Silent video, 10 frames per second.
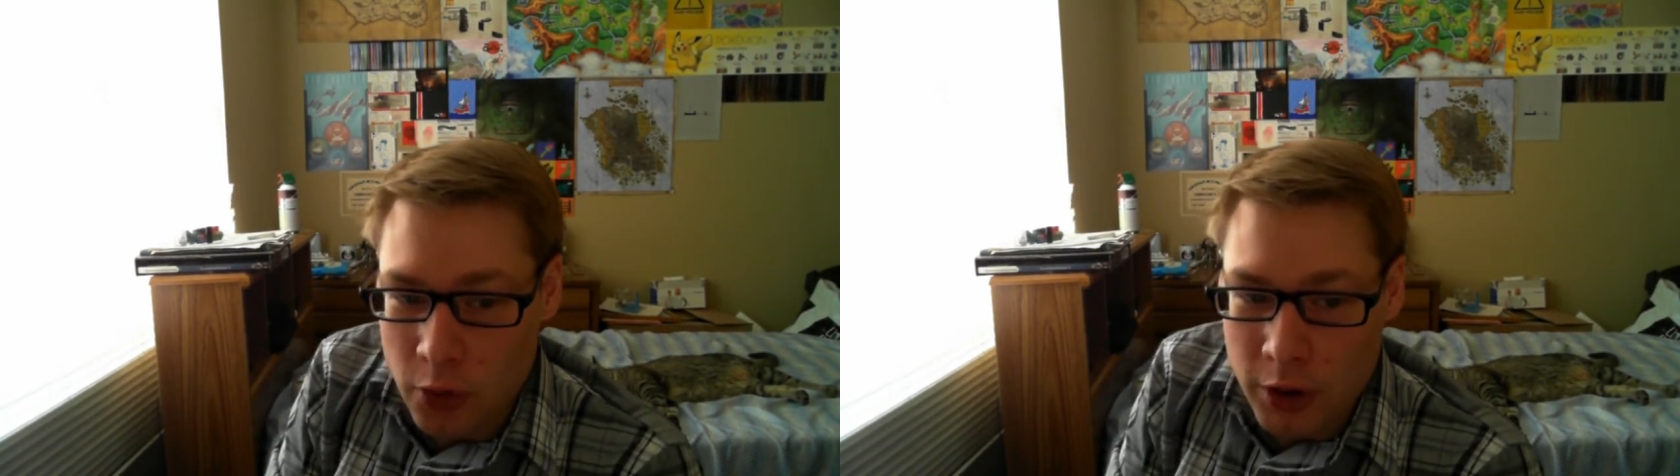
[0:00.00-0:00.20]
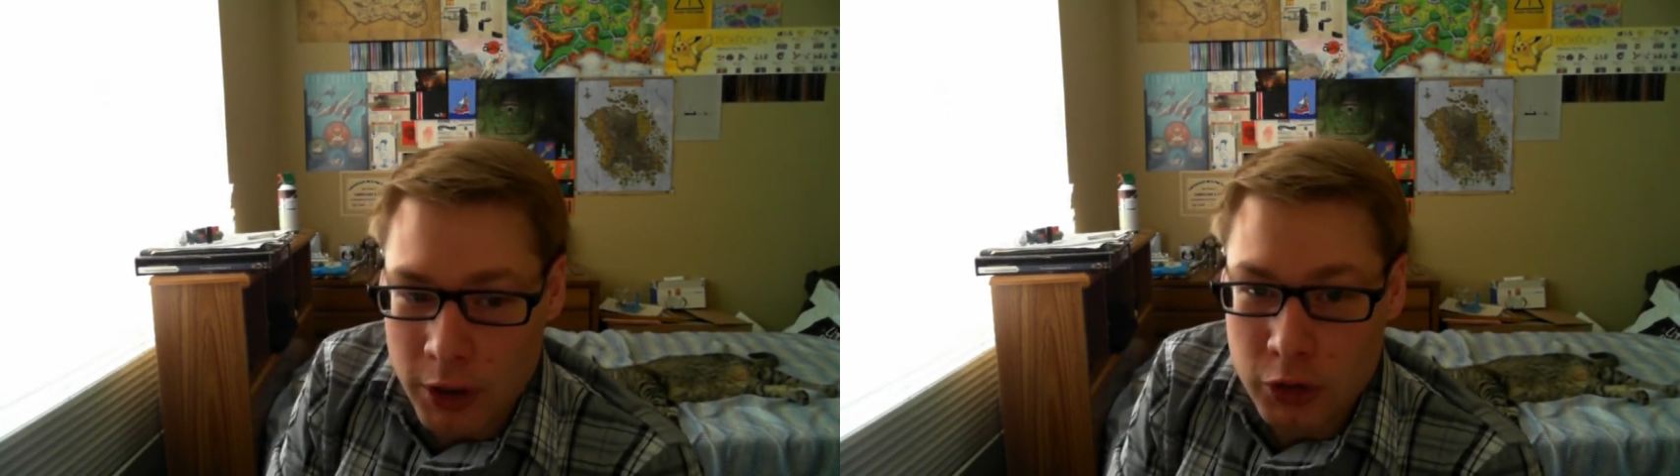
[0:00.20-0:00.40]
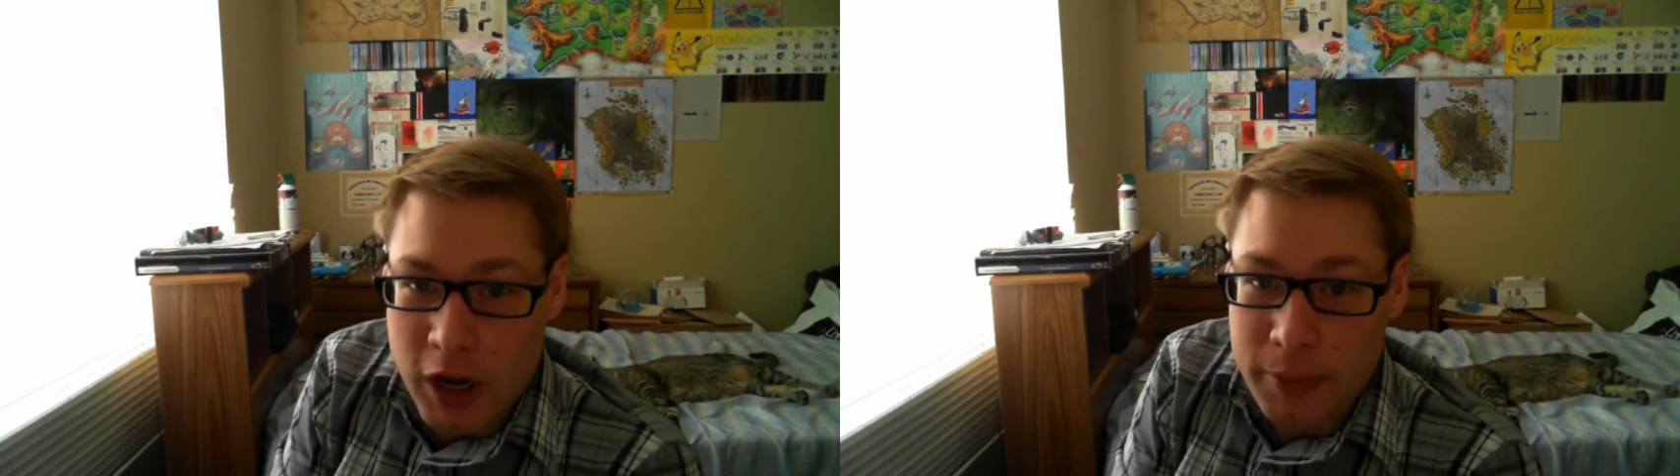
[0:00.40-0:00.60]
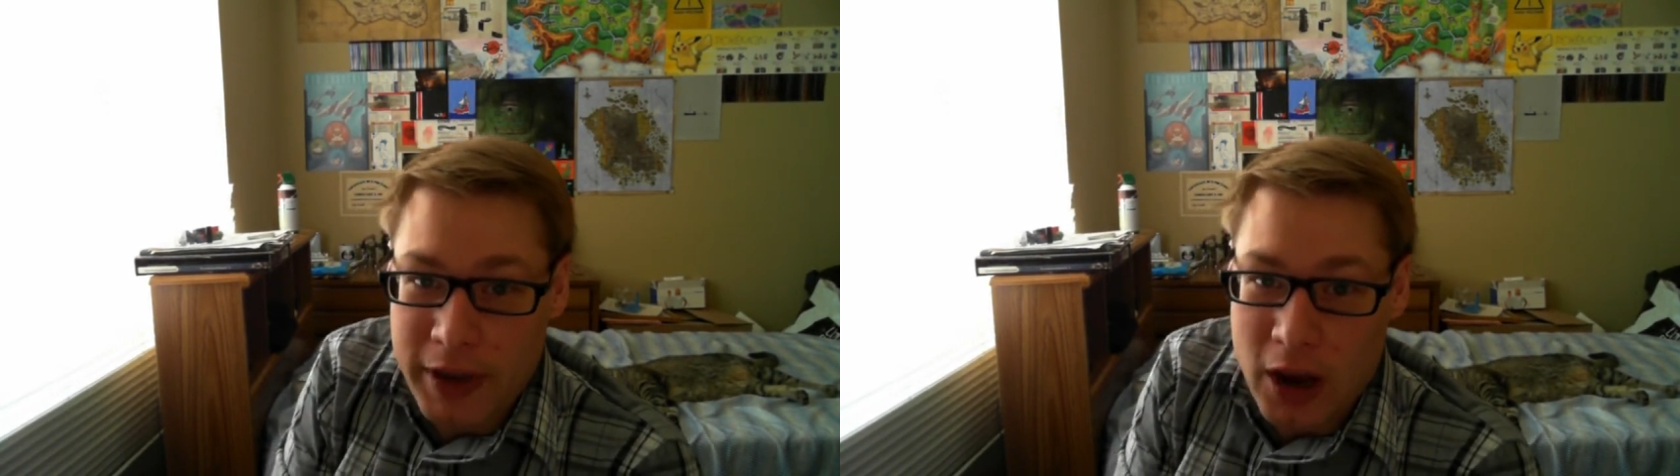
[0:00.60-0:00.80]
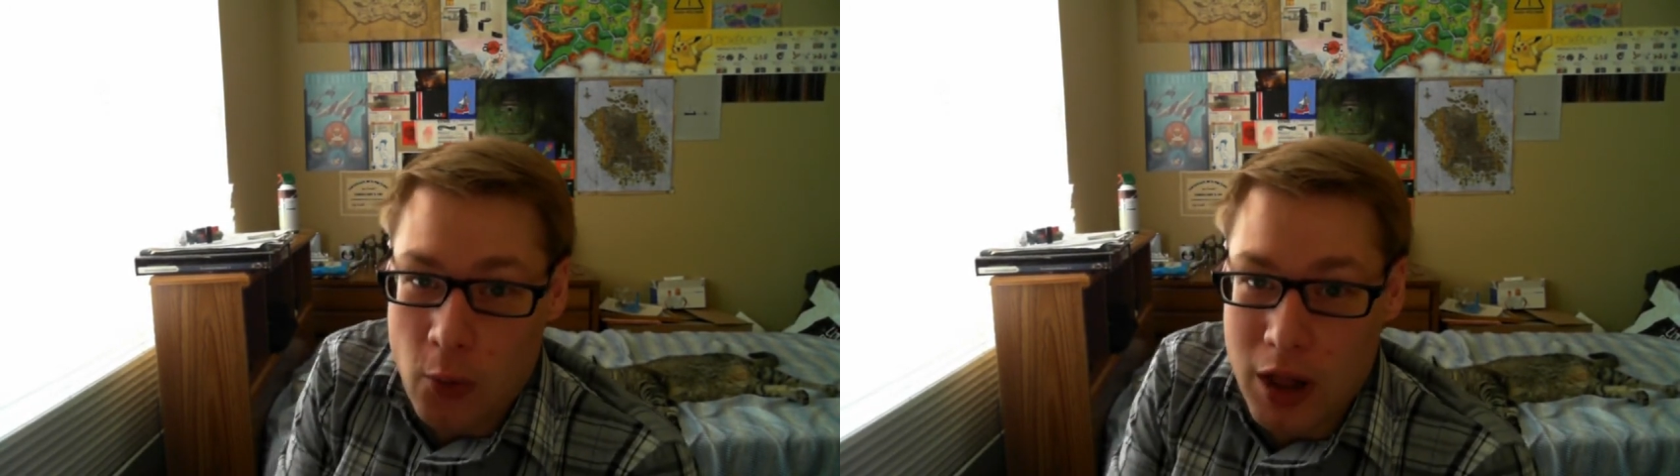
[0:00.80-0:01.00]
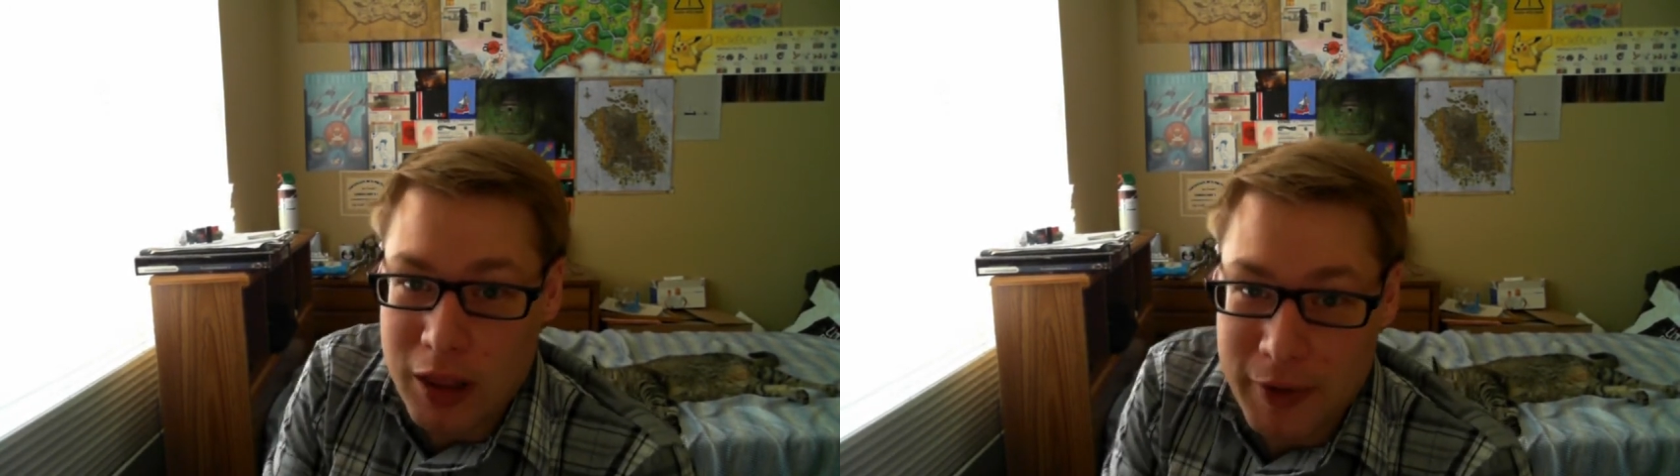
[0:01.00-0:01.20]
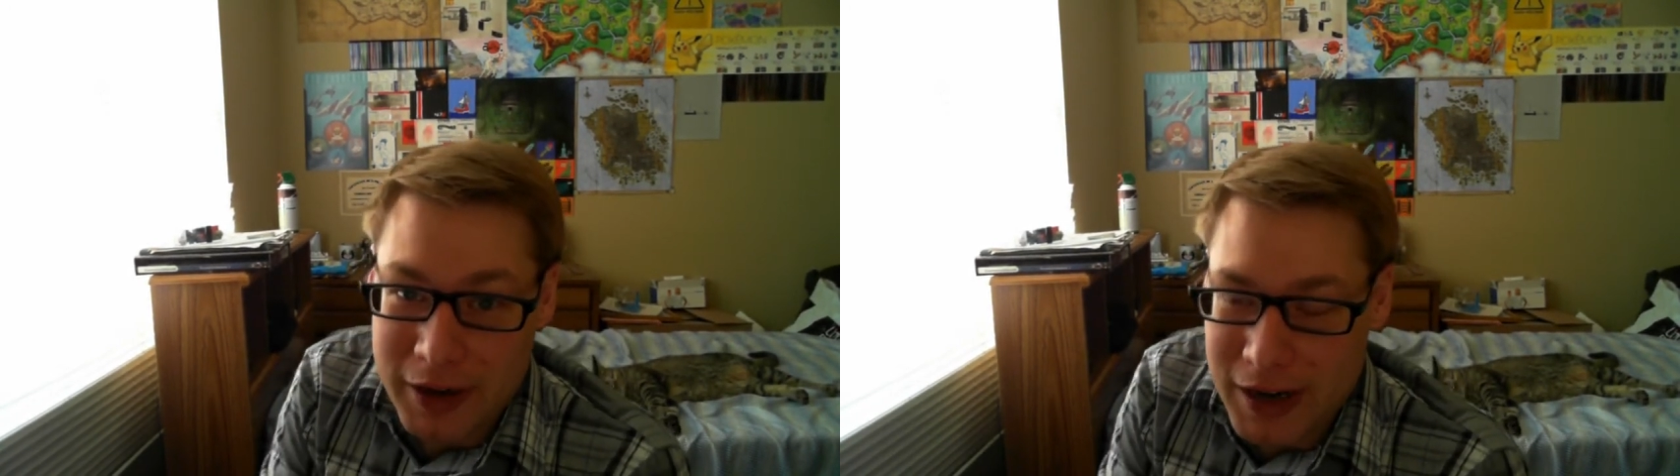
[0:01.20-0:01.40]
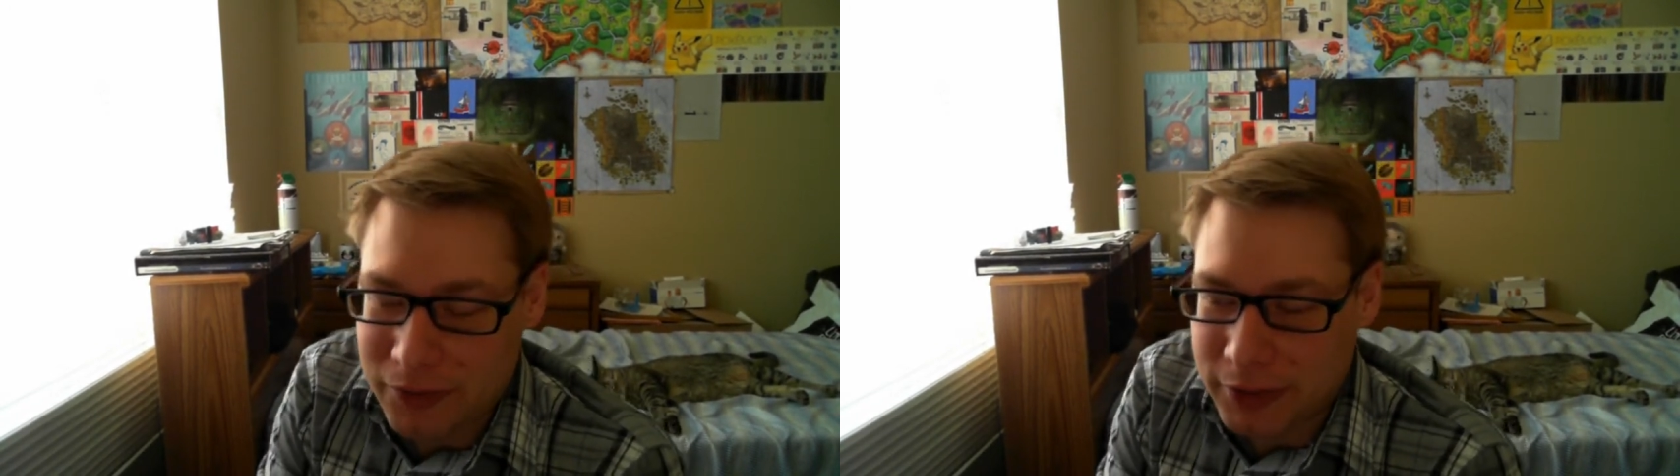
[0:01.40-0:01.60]
for dropping out while
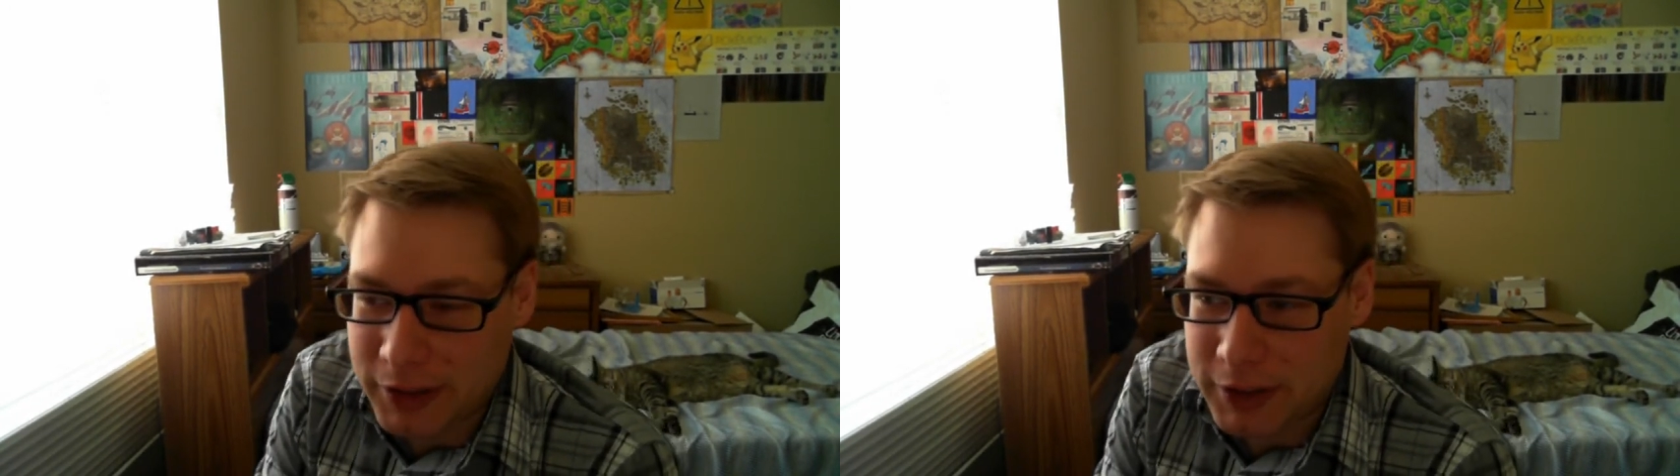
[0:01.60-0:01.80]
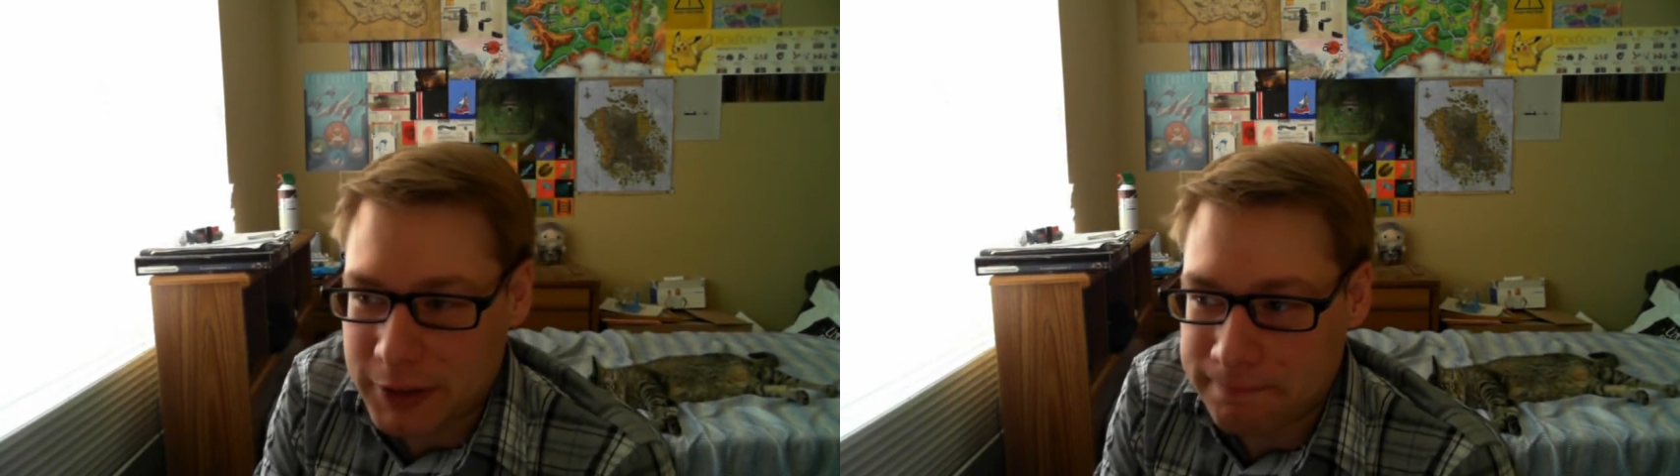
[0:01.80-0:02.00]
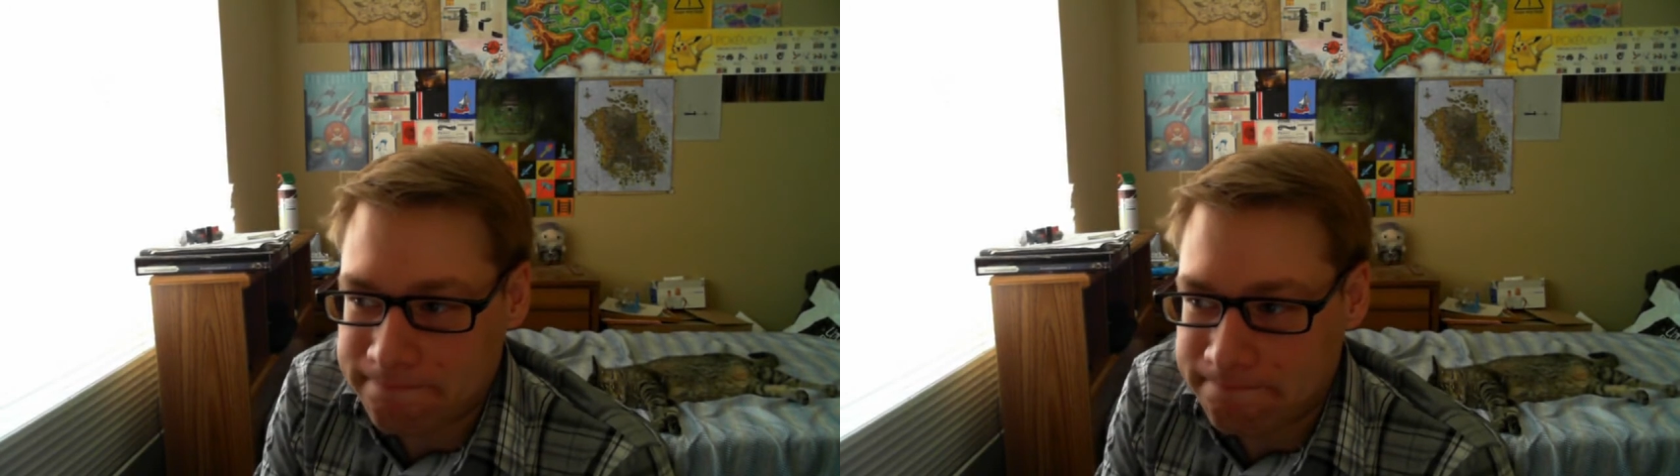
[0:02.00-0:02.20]
I'm on Netflix.